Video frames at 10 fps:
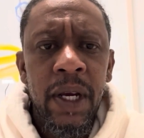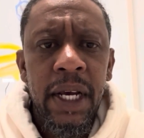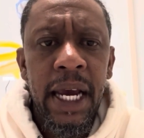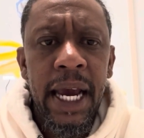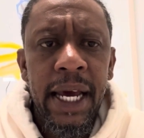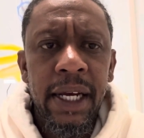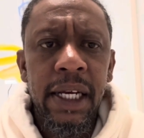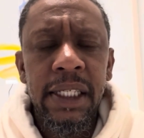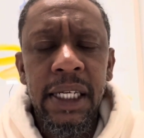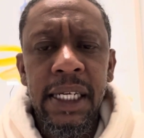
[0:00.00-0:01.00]
and
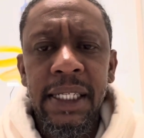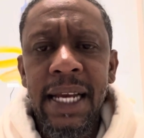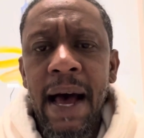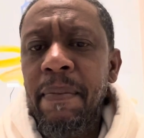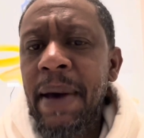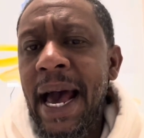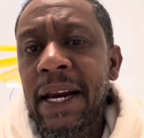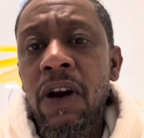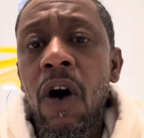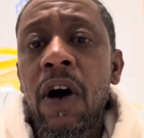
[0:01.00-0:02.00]
it's not bad
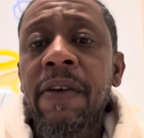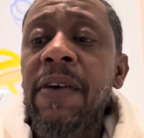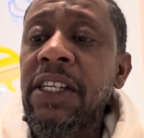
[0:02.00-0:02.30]
at all if I